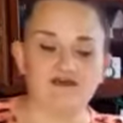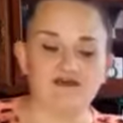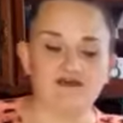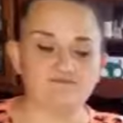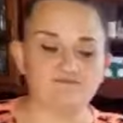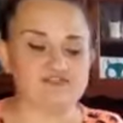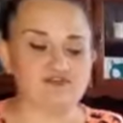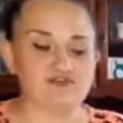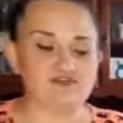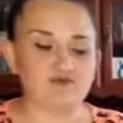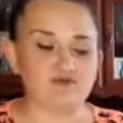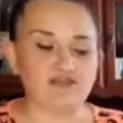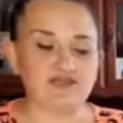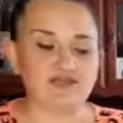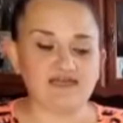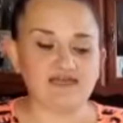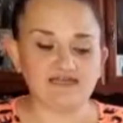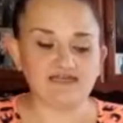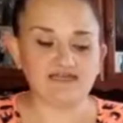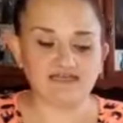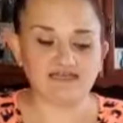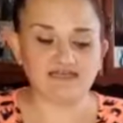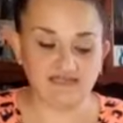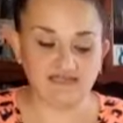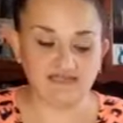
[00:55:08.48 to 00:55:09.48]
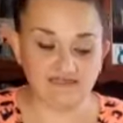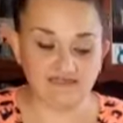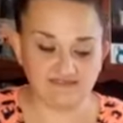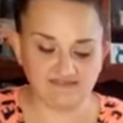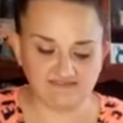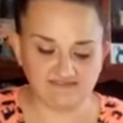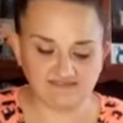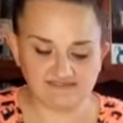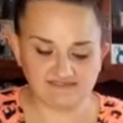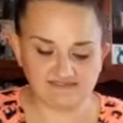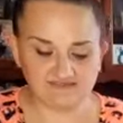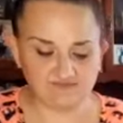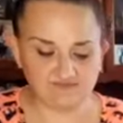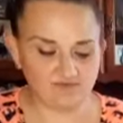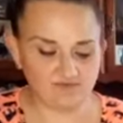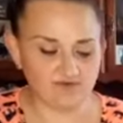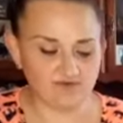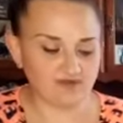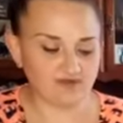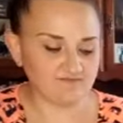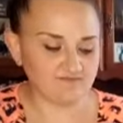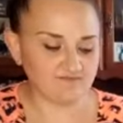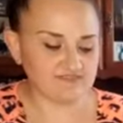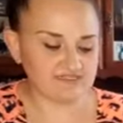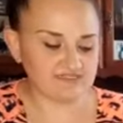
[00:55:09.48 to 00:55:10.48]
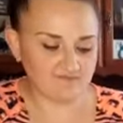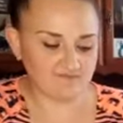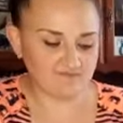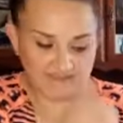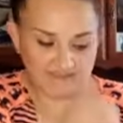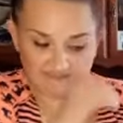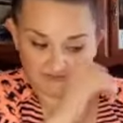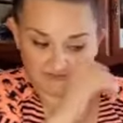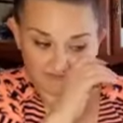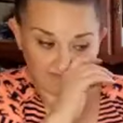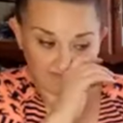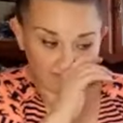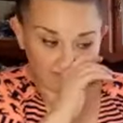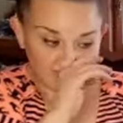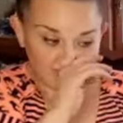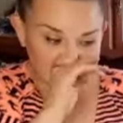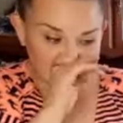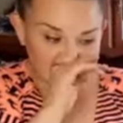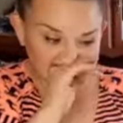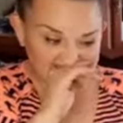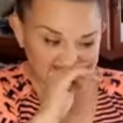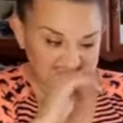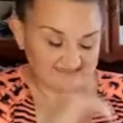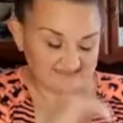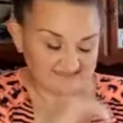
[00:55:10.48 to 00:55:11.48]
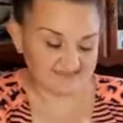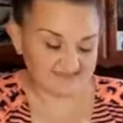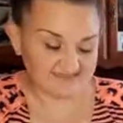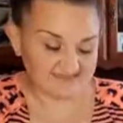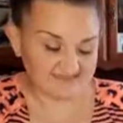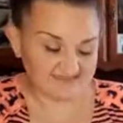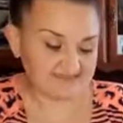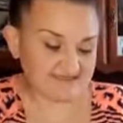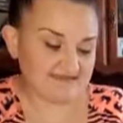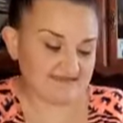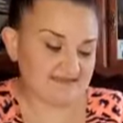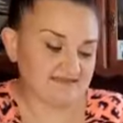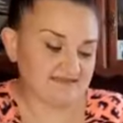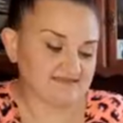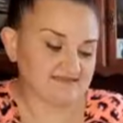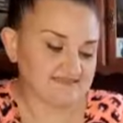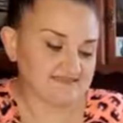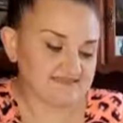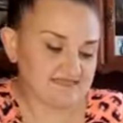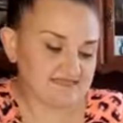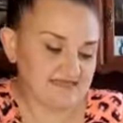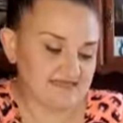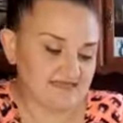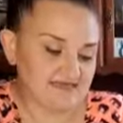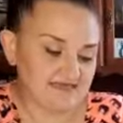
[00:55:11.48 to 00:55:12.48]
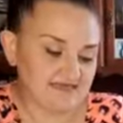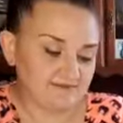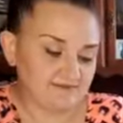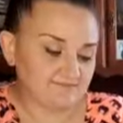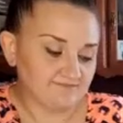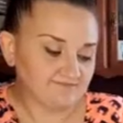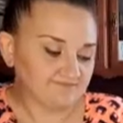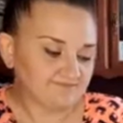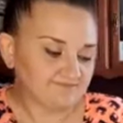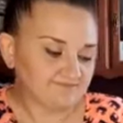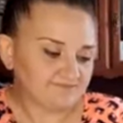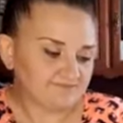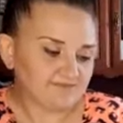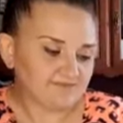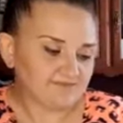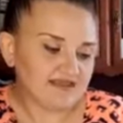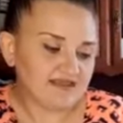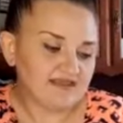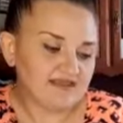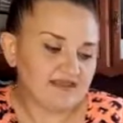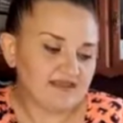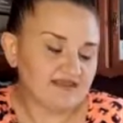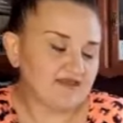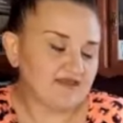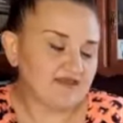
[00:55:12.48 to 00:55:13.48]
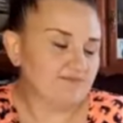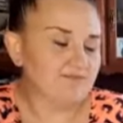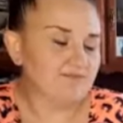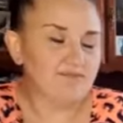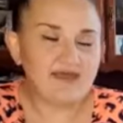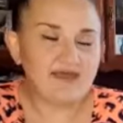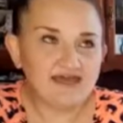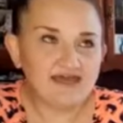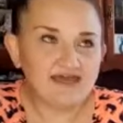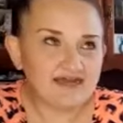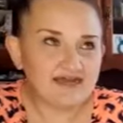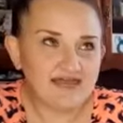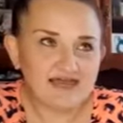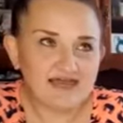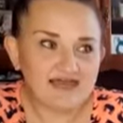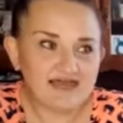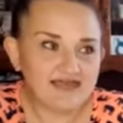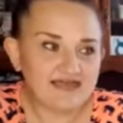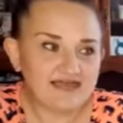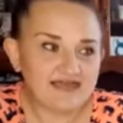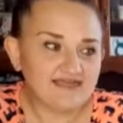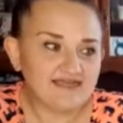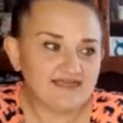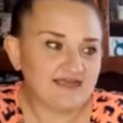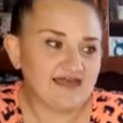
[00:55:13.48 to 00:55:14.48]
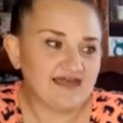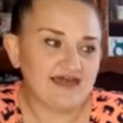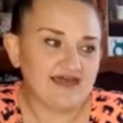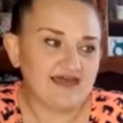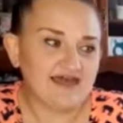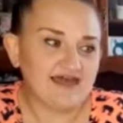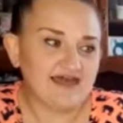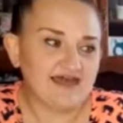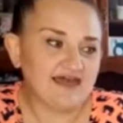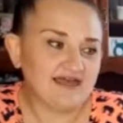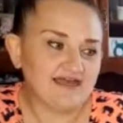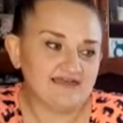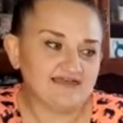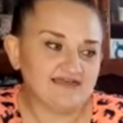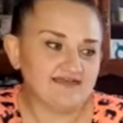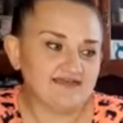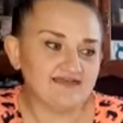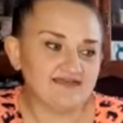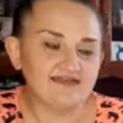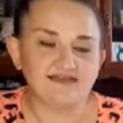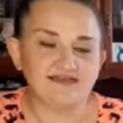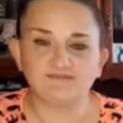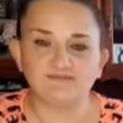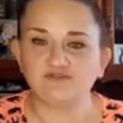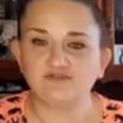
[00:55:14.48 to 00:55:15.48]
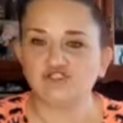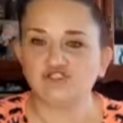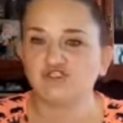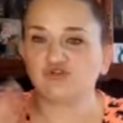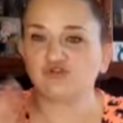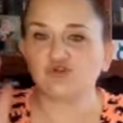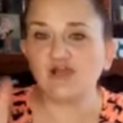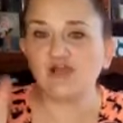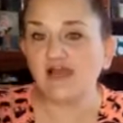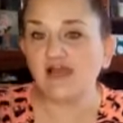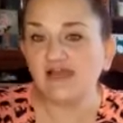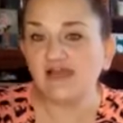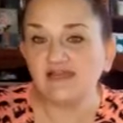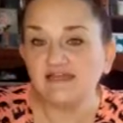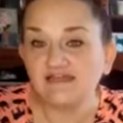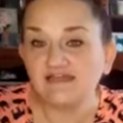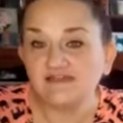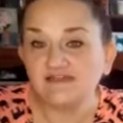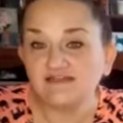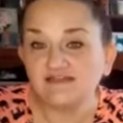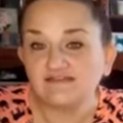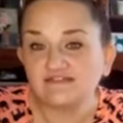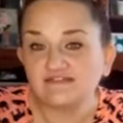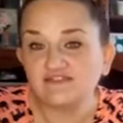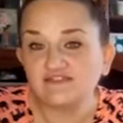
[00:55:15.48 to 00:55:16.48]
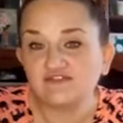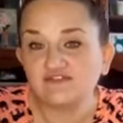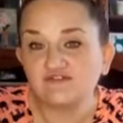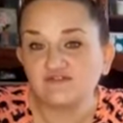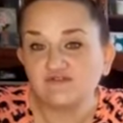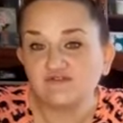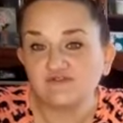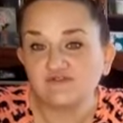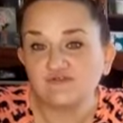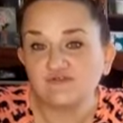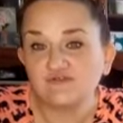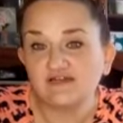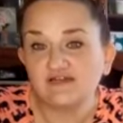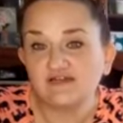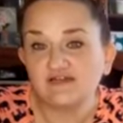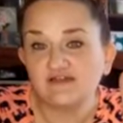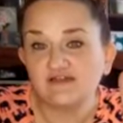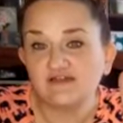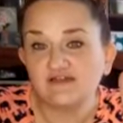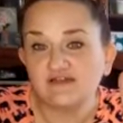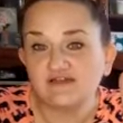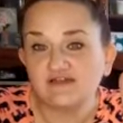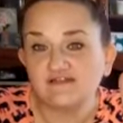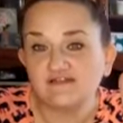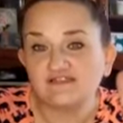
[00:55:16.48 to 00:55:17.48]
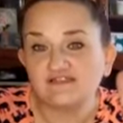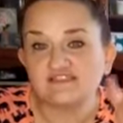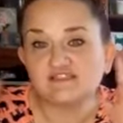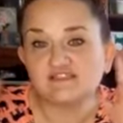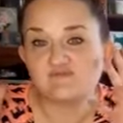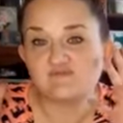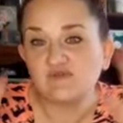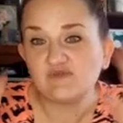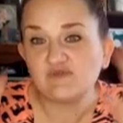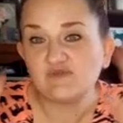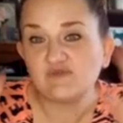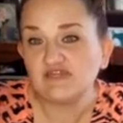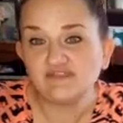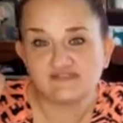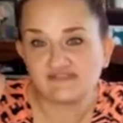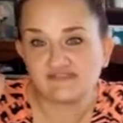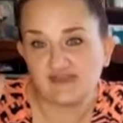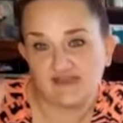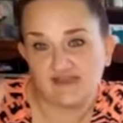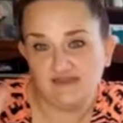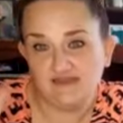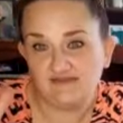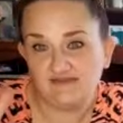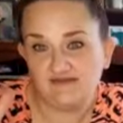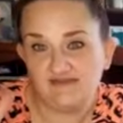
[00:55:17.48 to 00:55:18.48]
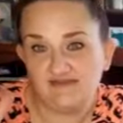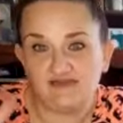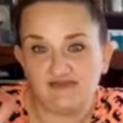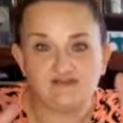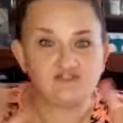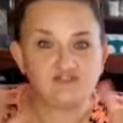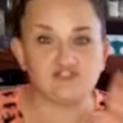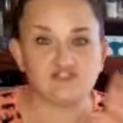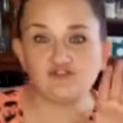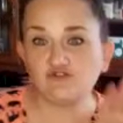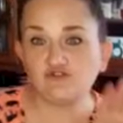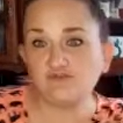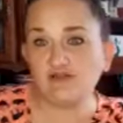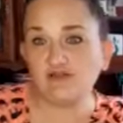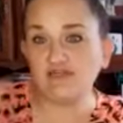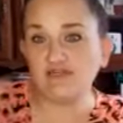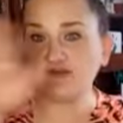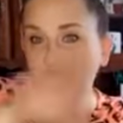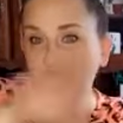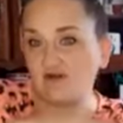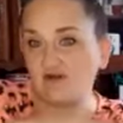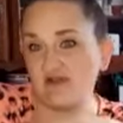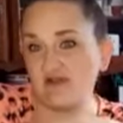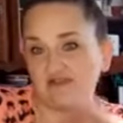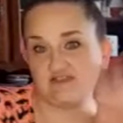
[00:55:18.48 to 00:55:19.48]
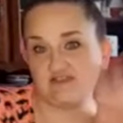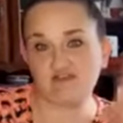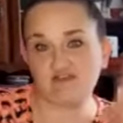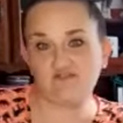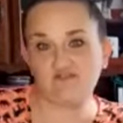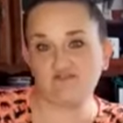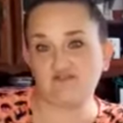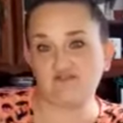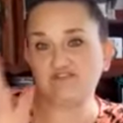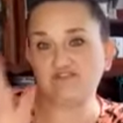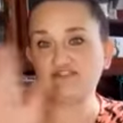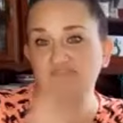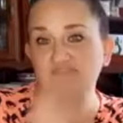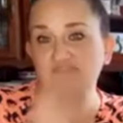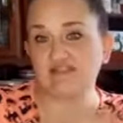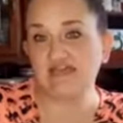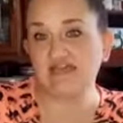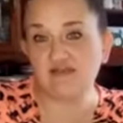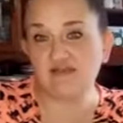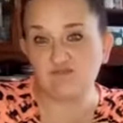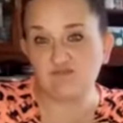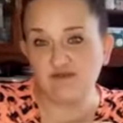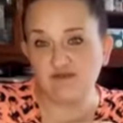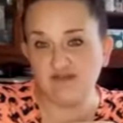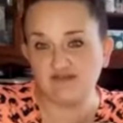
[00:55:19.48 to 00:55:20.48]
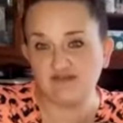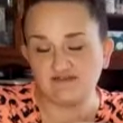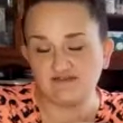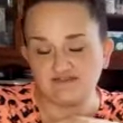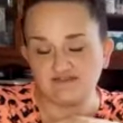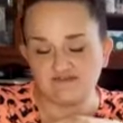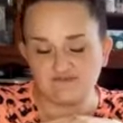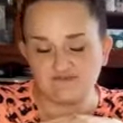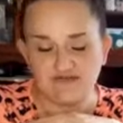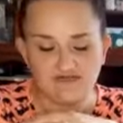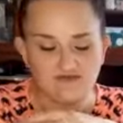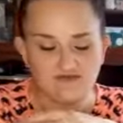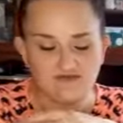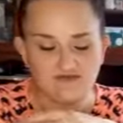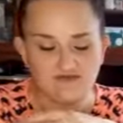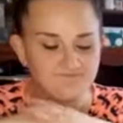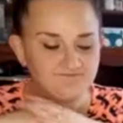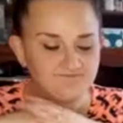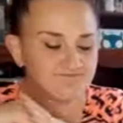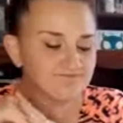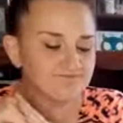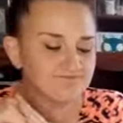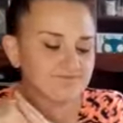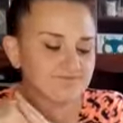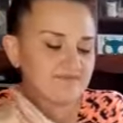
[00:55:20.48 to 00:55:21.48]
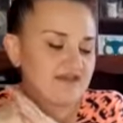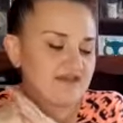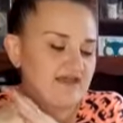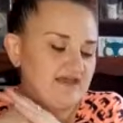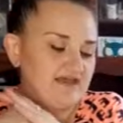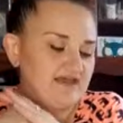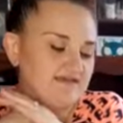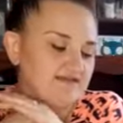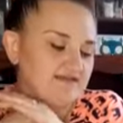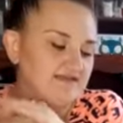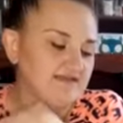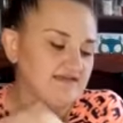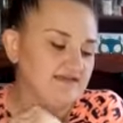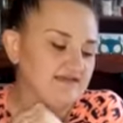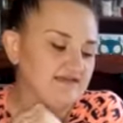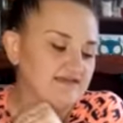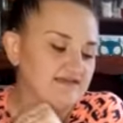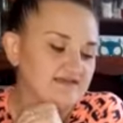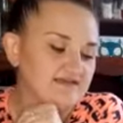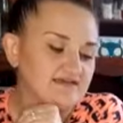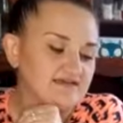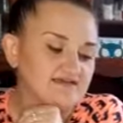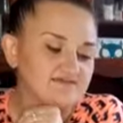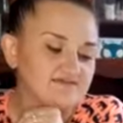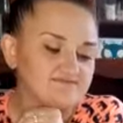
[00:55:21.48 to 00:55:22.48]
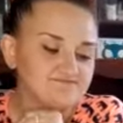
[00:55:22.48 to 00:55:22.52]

So a lot of kids will come to me during practice and they'll say, Matt, I am trying to speed skate and do my crossovers in the apex, right? And they